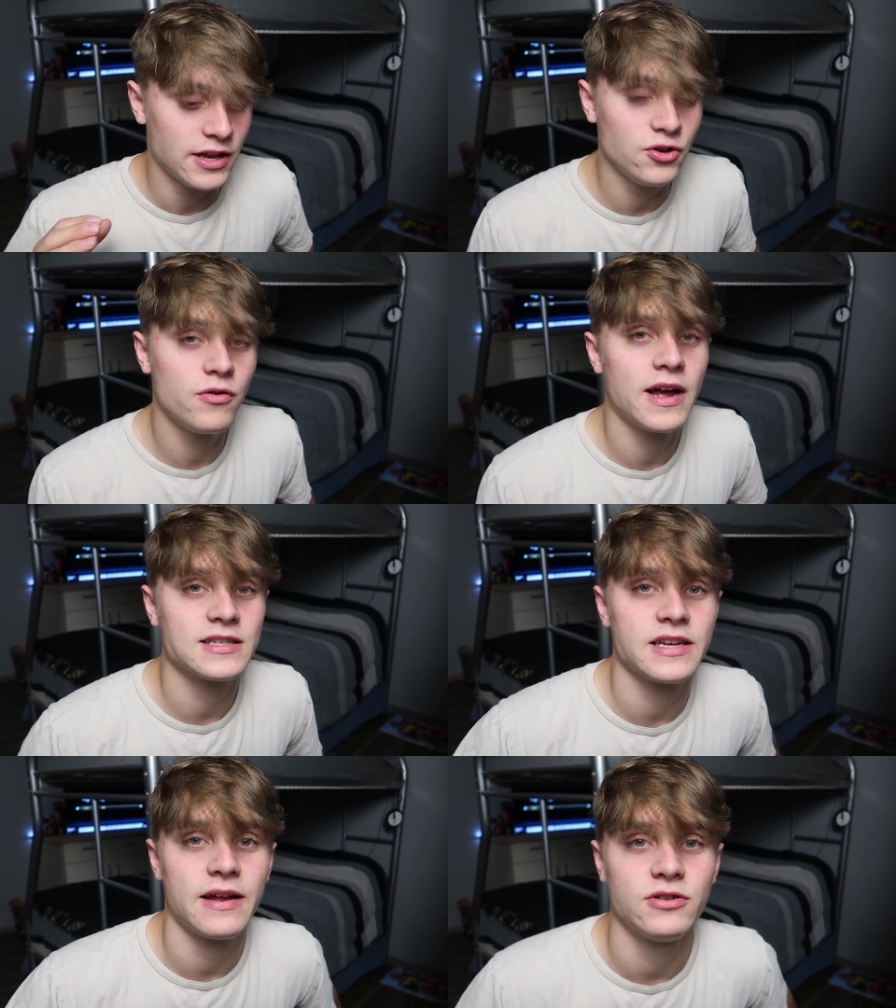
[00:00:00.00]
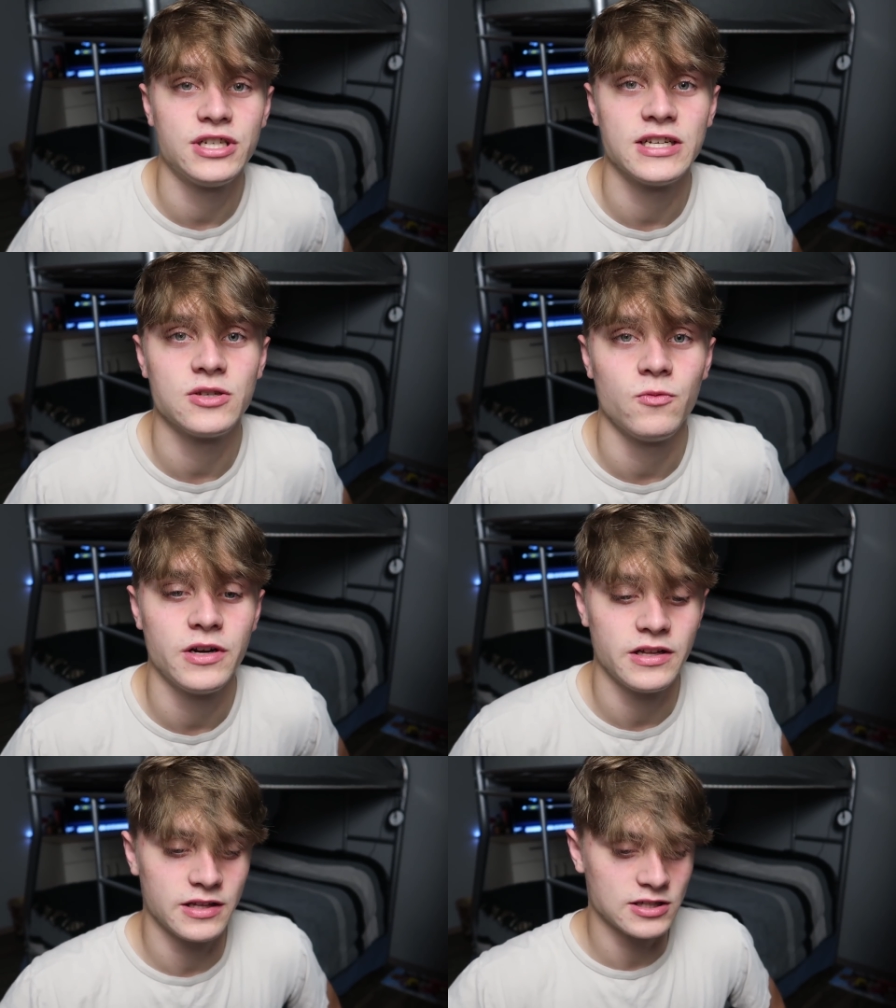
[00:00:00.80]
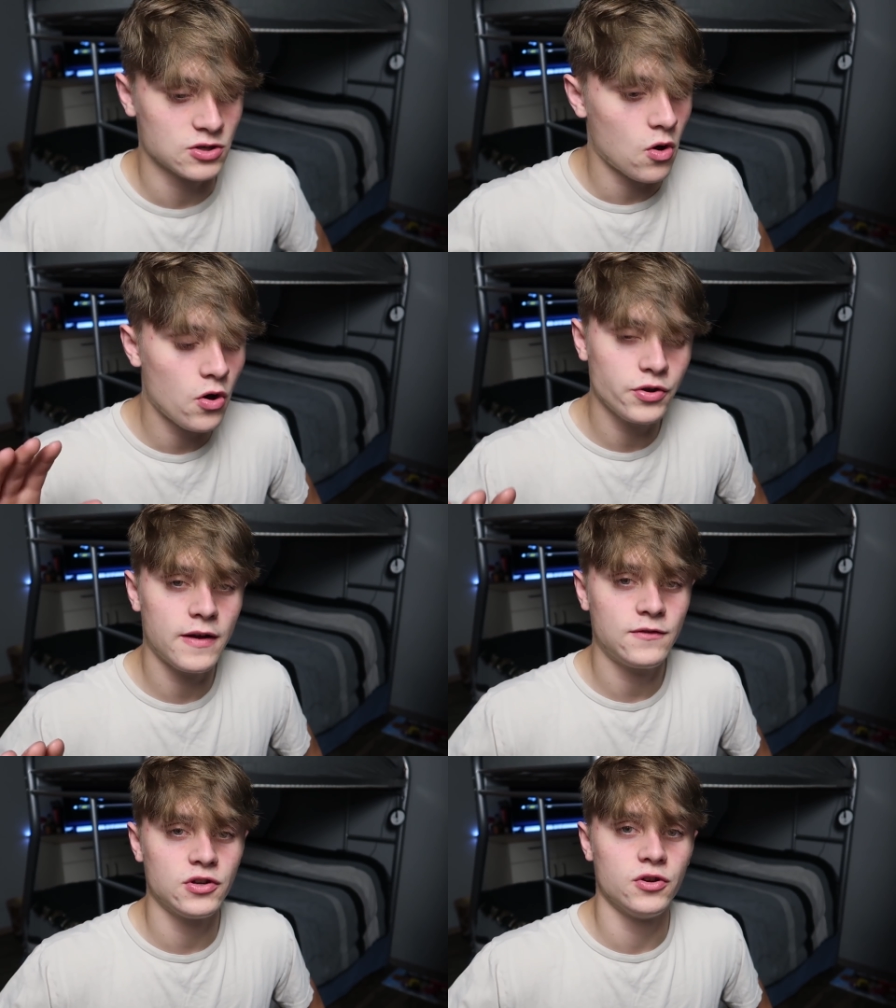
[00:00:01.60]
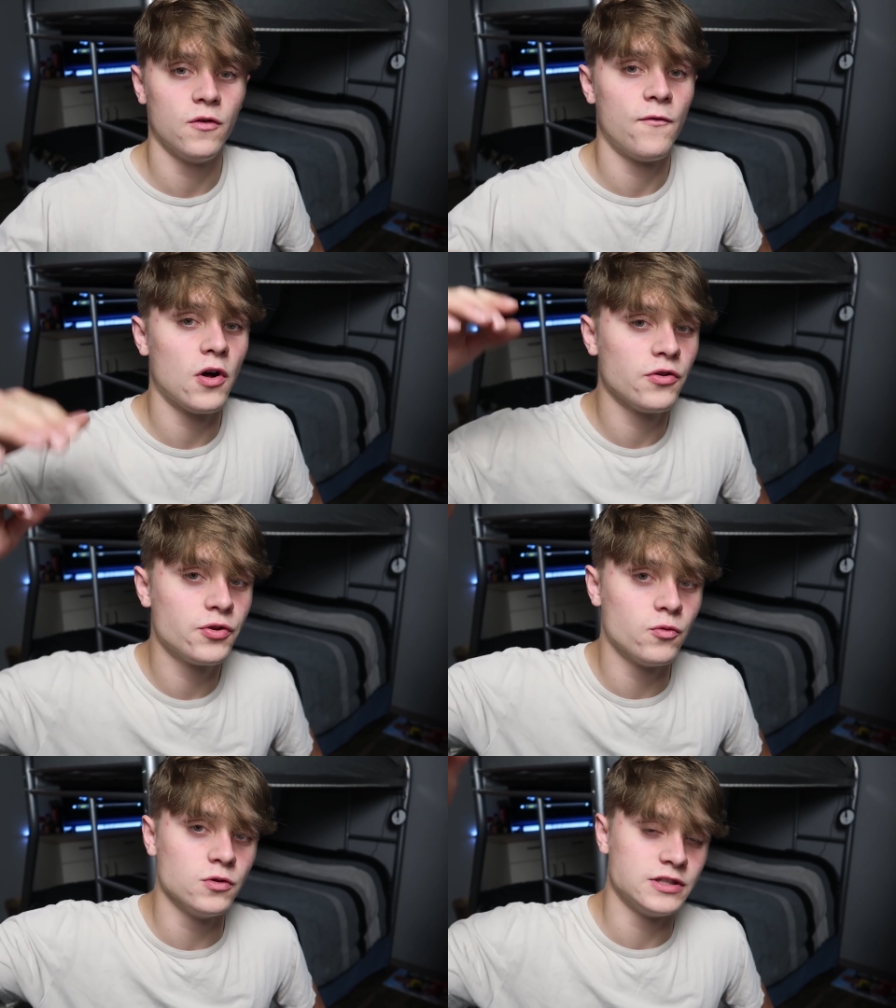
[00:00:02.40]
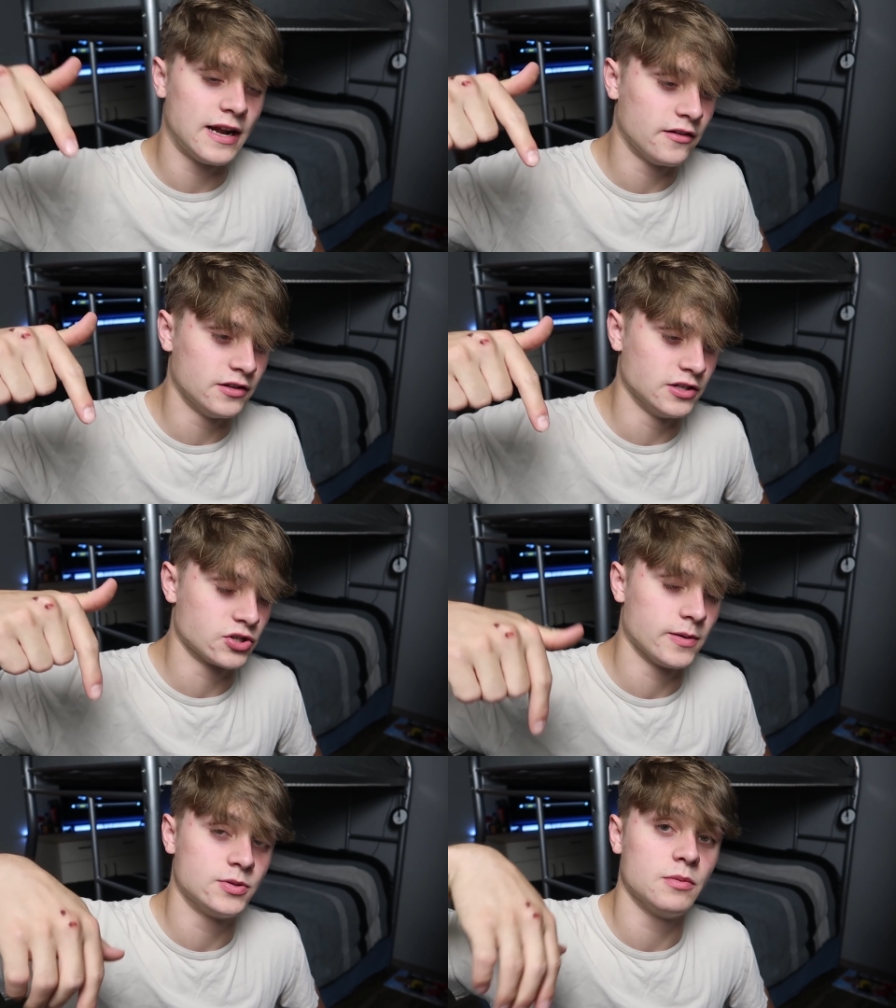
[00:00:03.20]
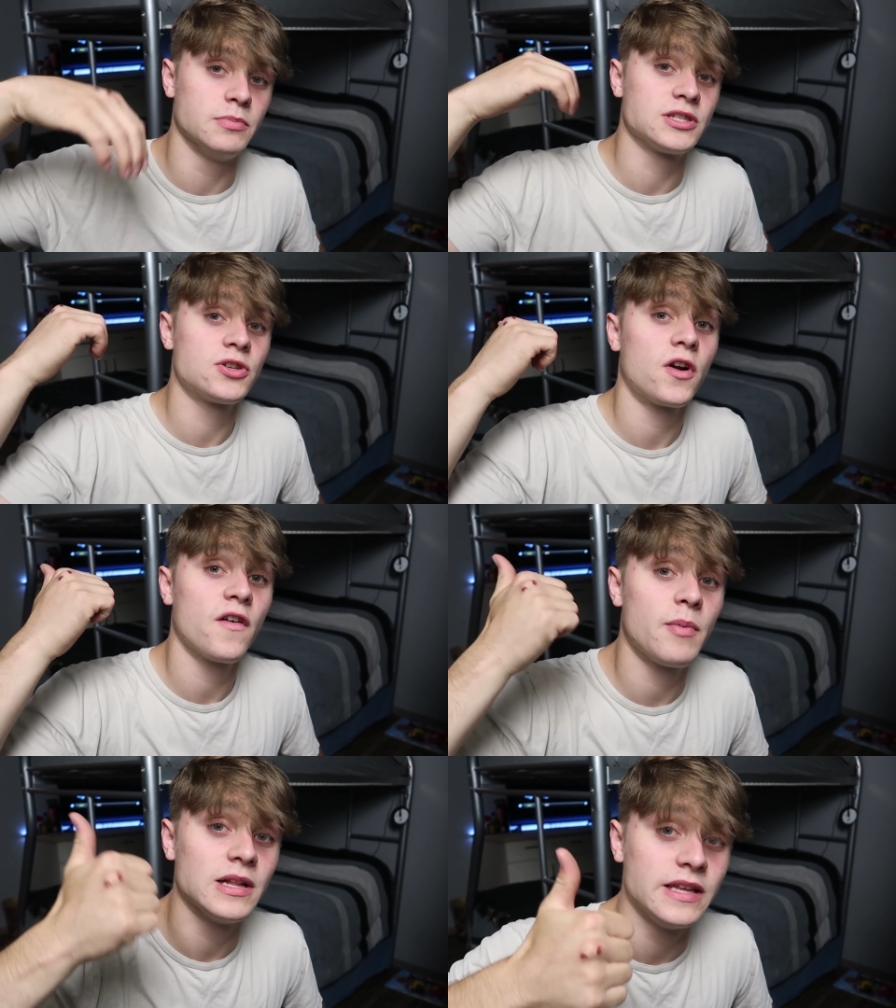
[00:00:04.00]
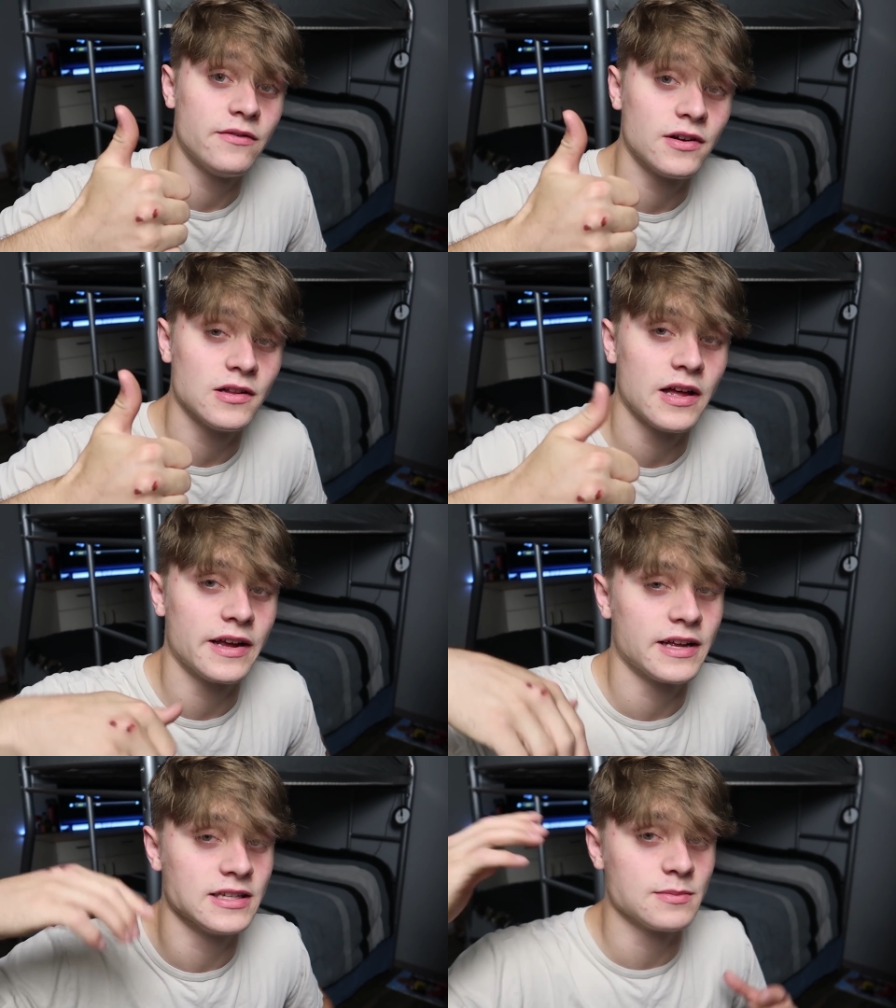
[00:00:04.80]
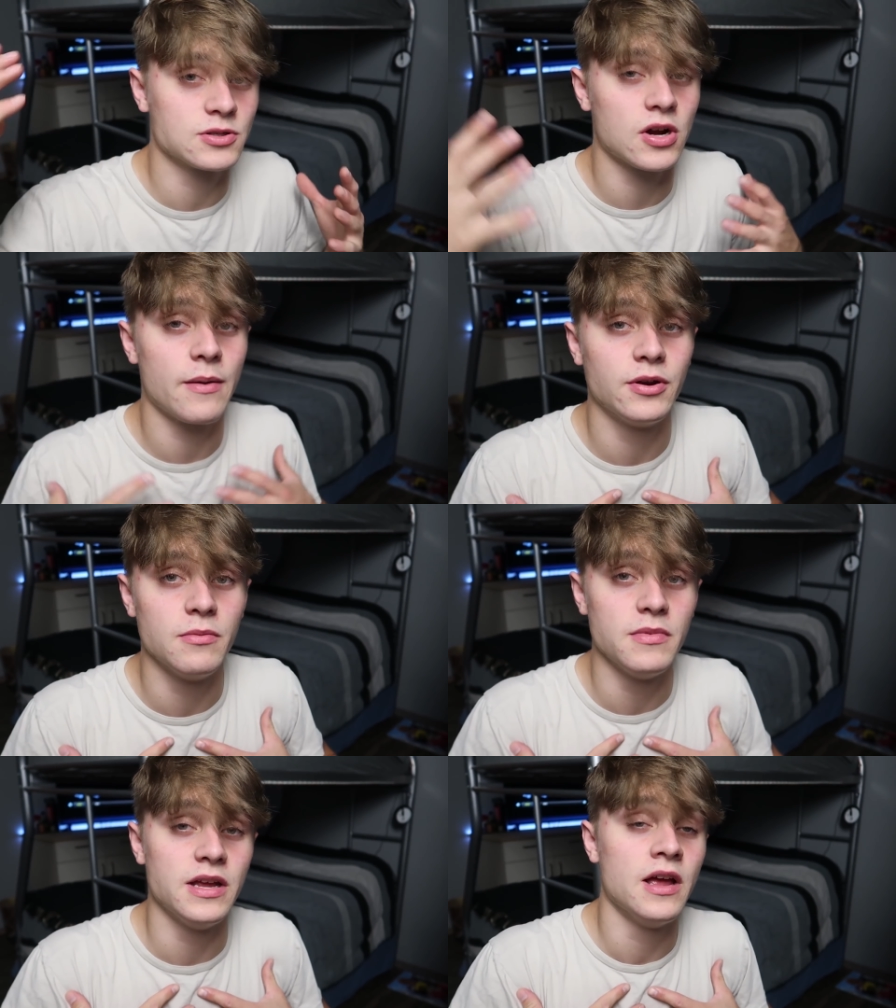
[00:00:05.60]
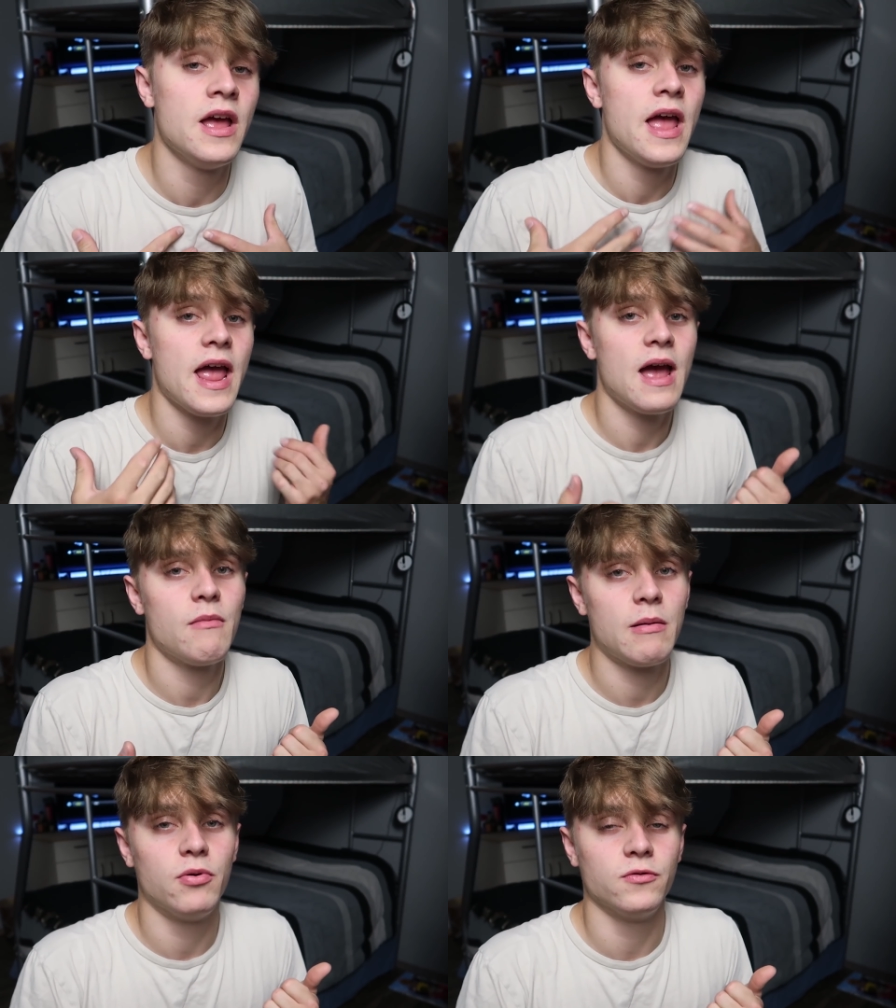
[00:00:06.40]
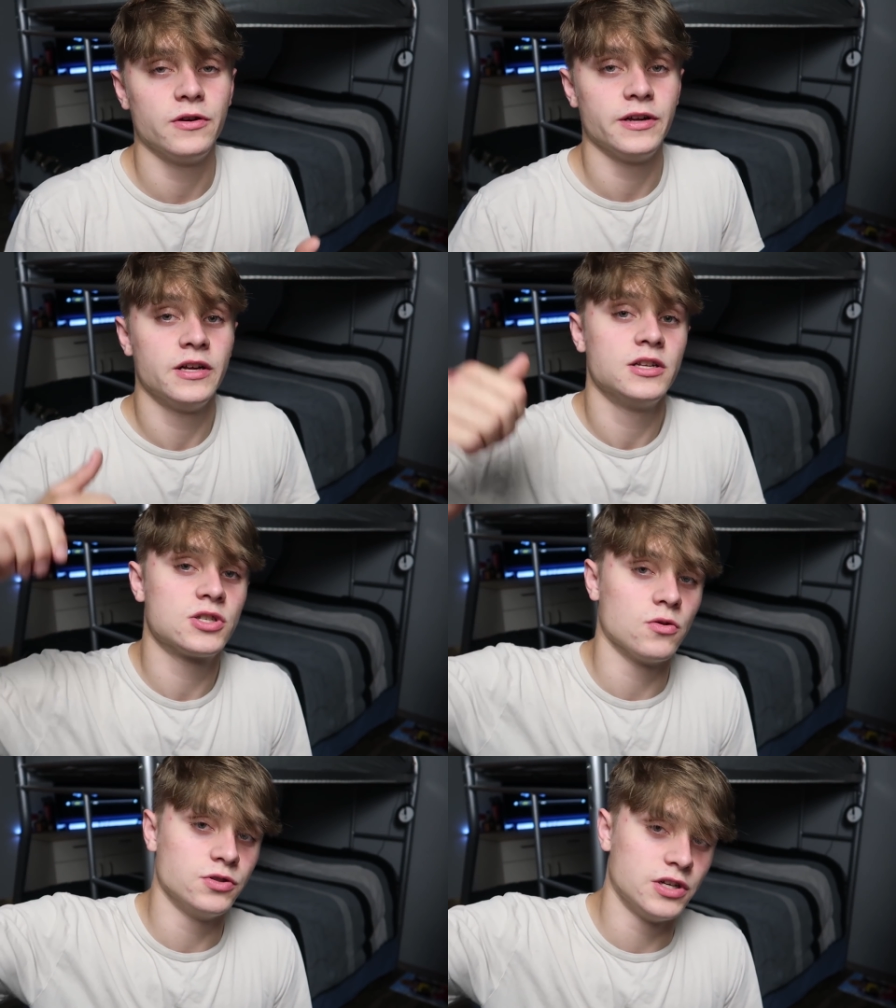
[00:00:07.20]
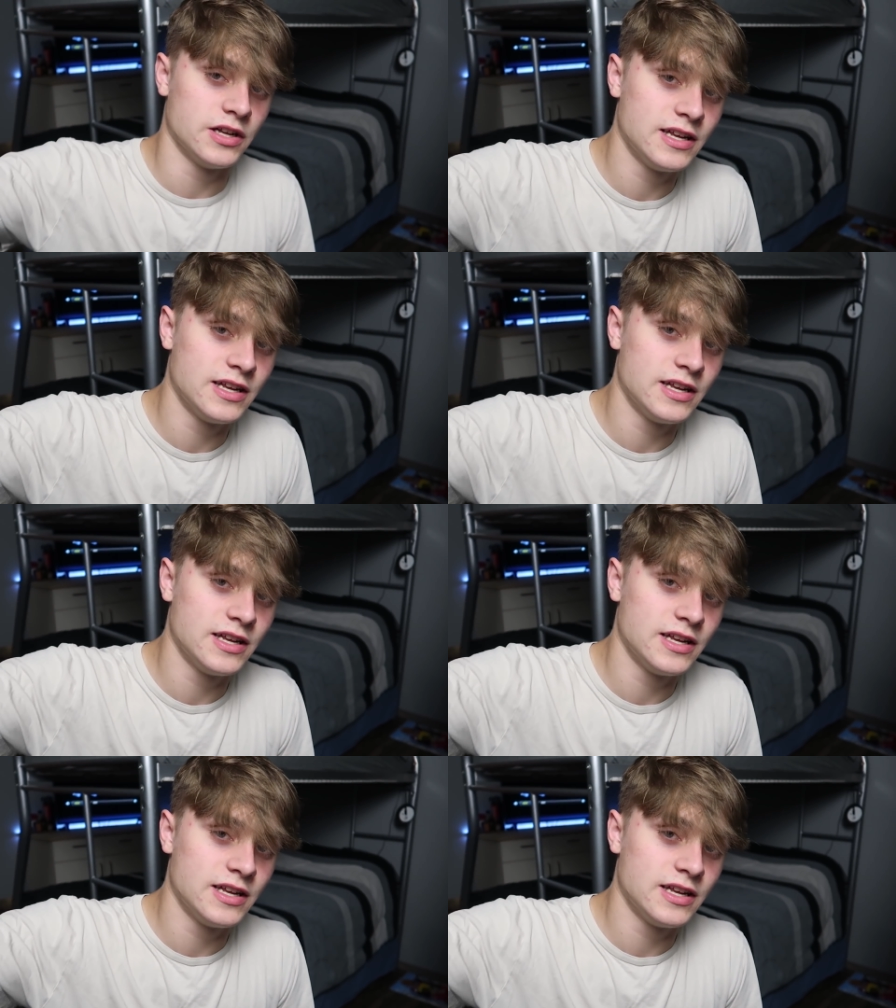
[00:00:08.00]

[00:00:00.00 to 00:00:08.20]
and you guys could have a chance of winning this. So all you have to do, follow the rules down in the description, but start off by leaving a like and subscribing to me and my boy Soldier.